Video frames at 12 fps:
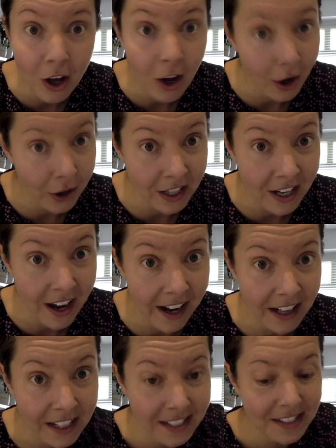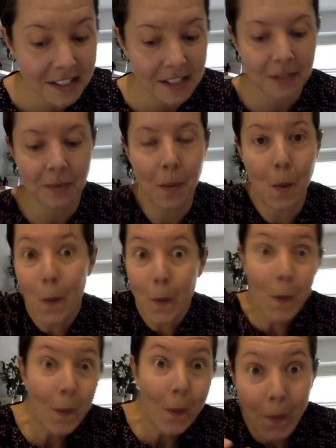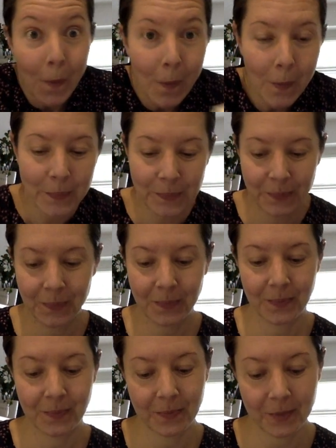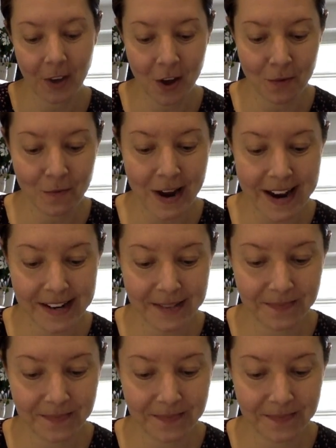on the island? All right.